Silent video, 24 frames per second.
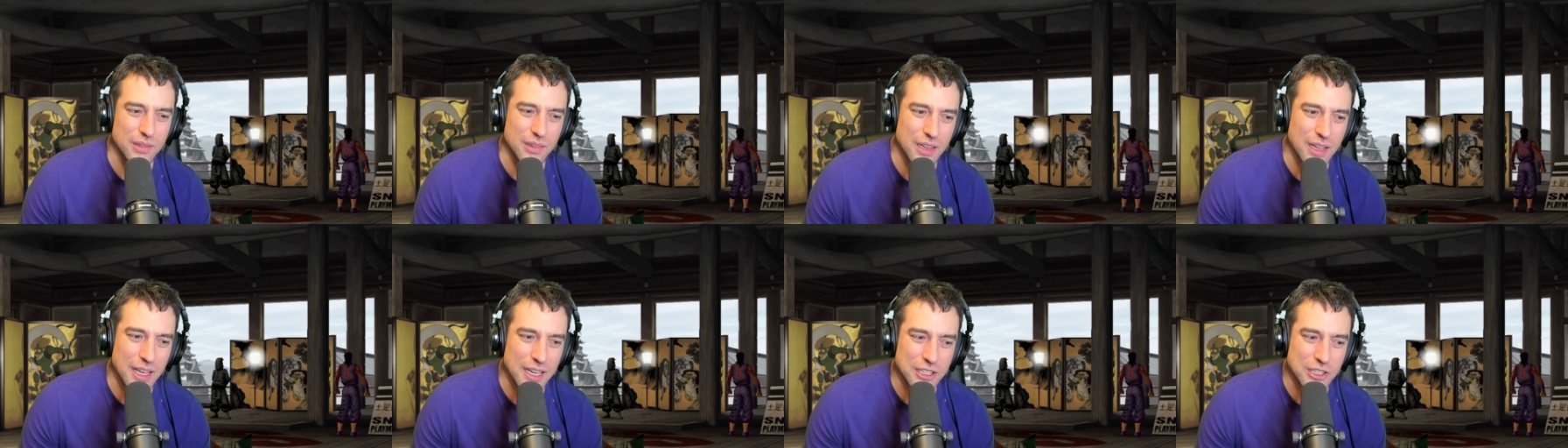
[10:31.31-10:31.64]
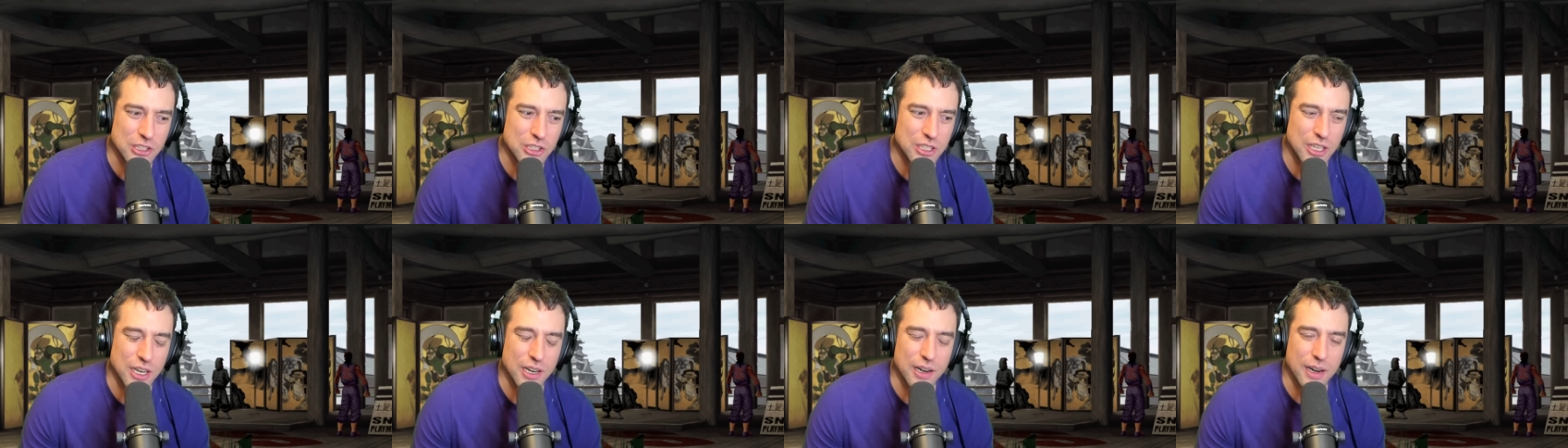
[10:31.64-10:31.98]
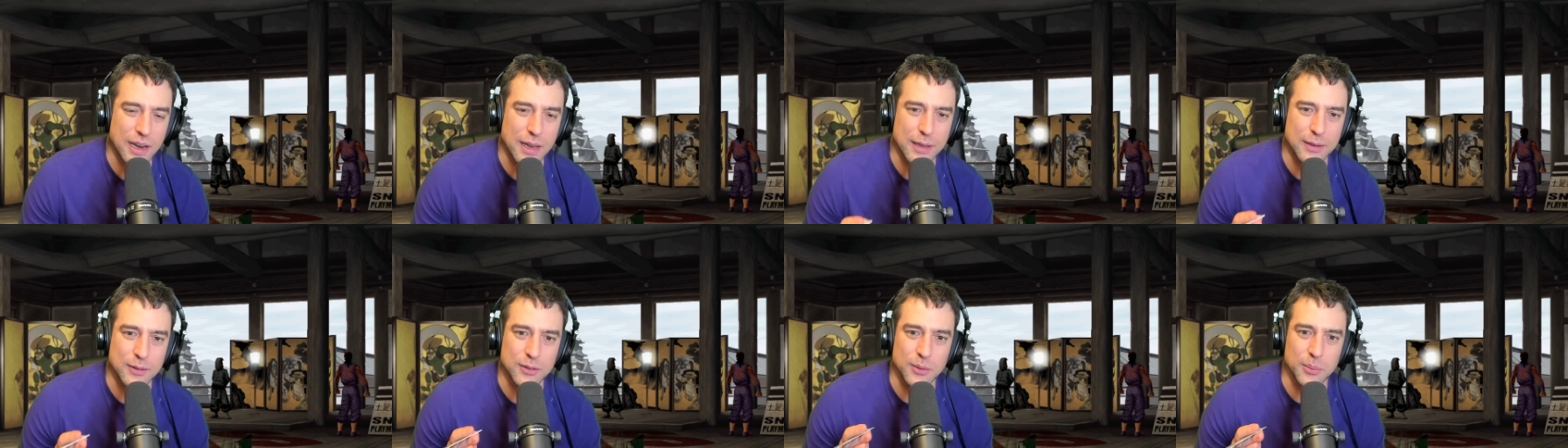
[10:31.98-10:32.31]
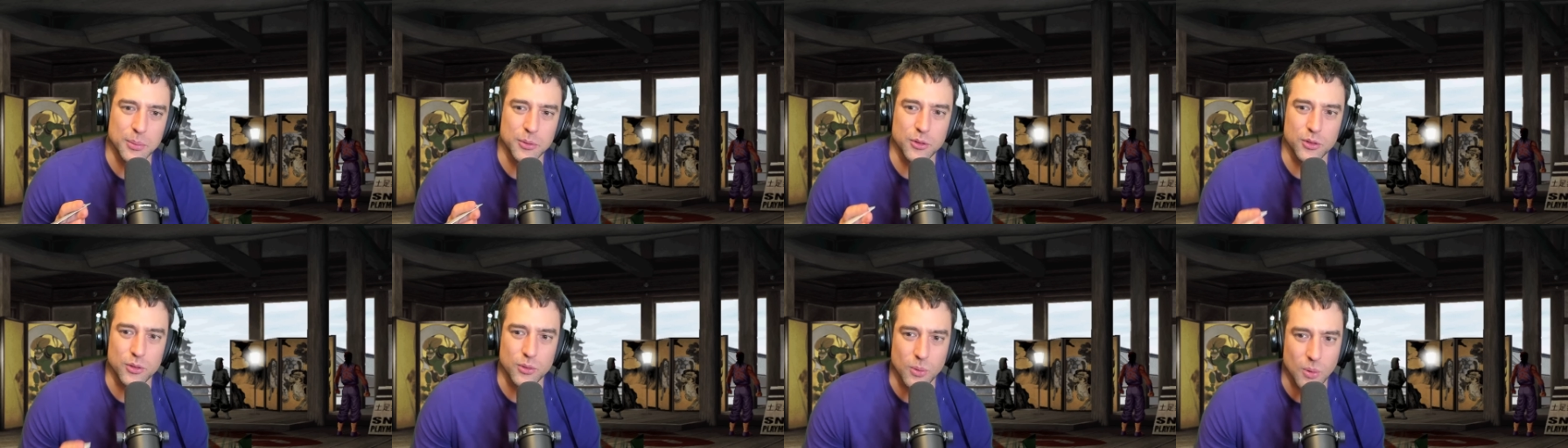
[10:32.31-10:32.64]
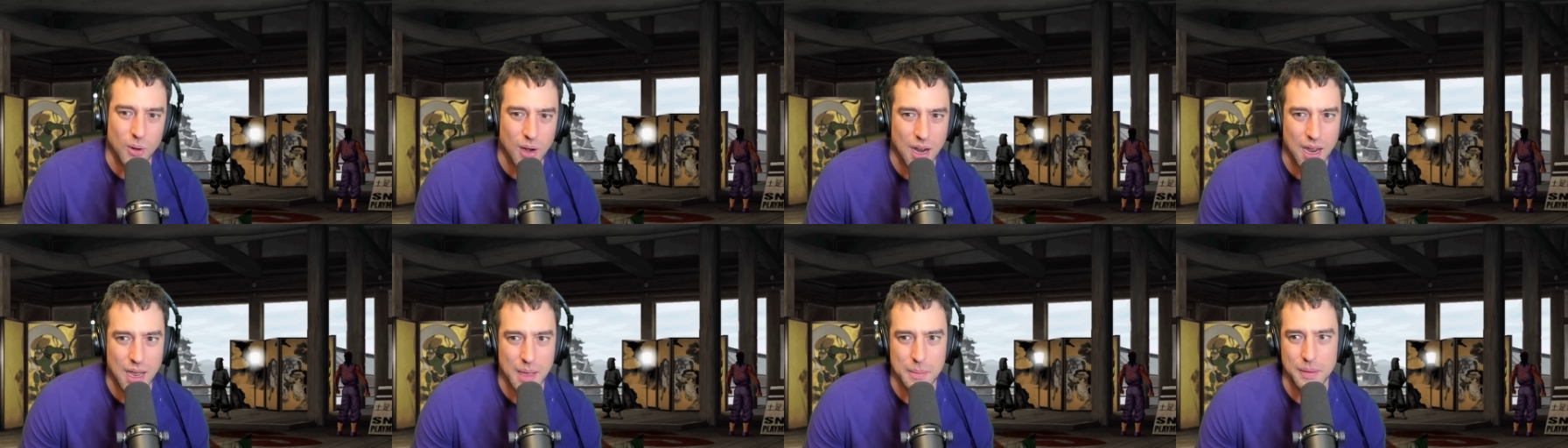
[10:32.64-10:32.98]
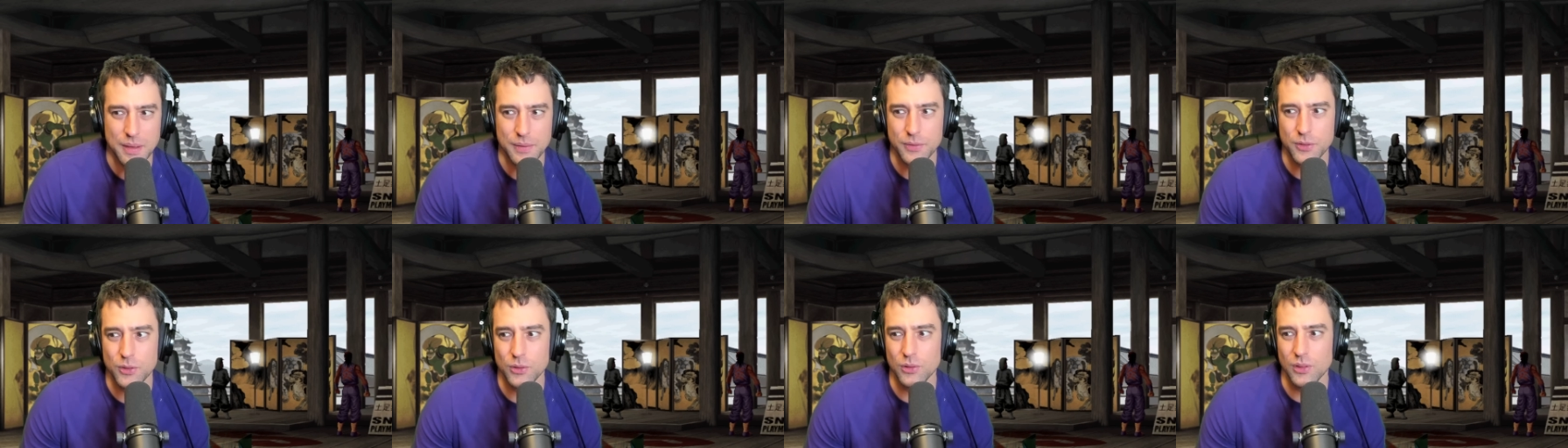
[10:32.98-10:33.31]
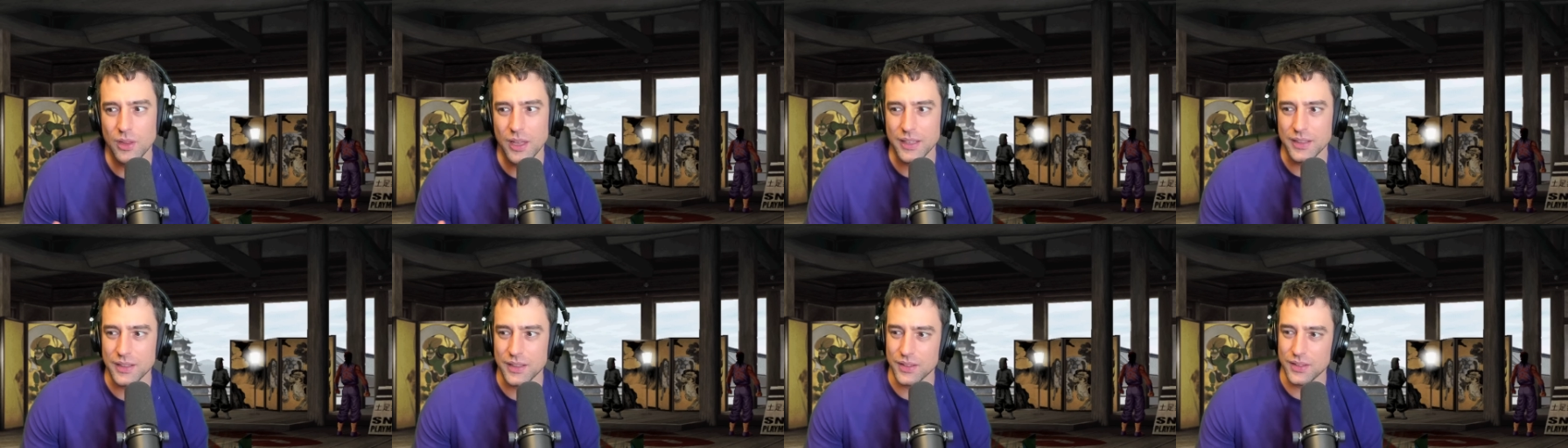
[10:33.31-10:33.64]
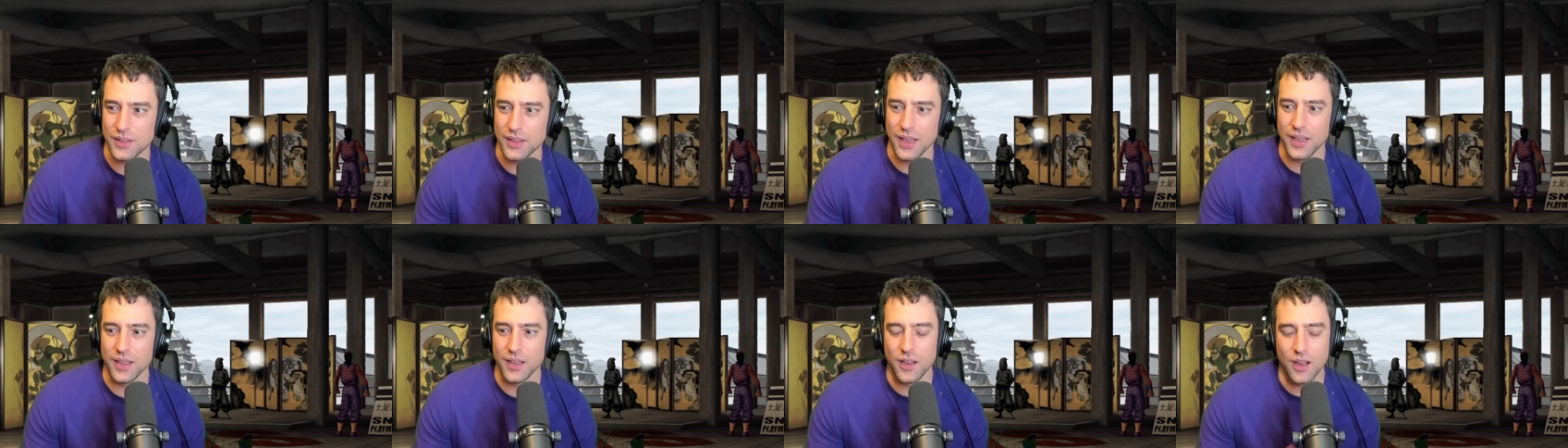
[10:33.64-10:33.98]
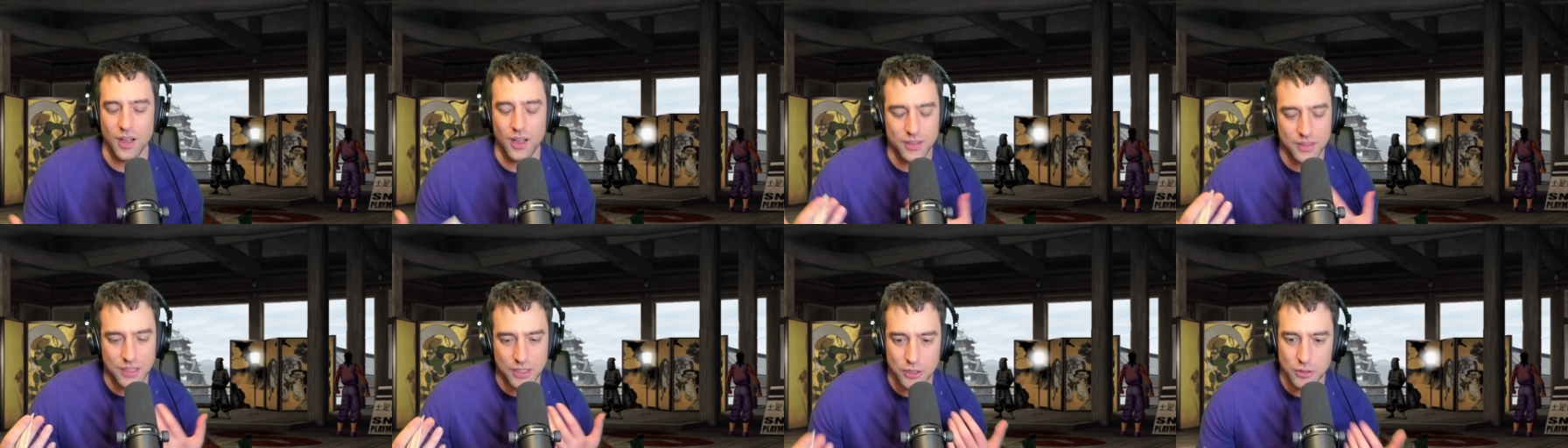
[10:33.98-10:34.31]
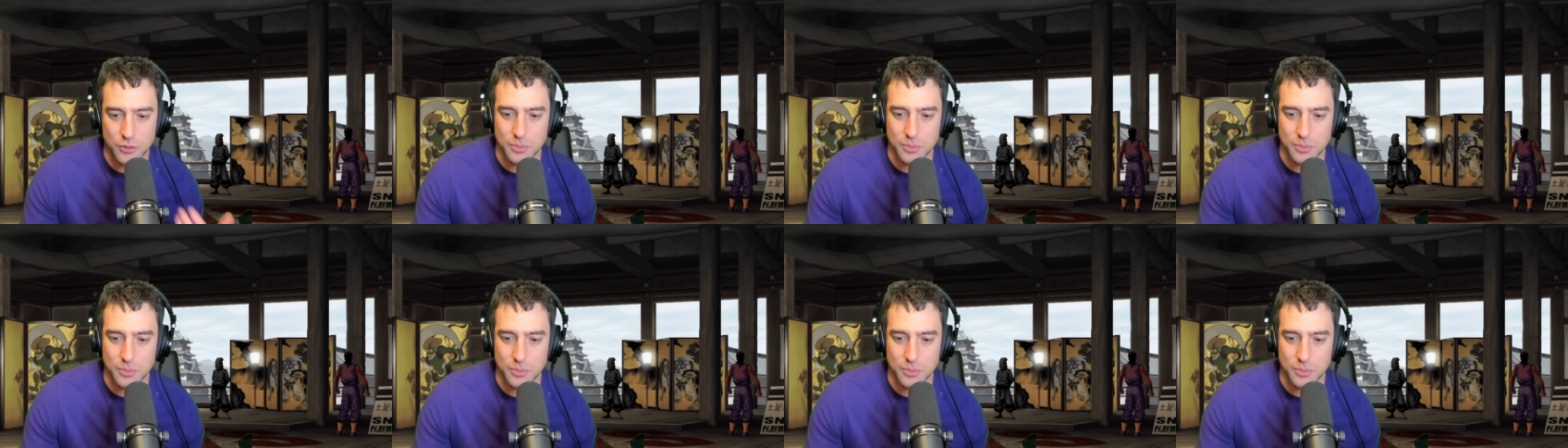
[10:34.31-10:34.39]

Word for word: Like, share, and subscribe if you like this kind of content.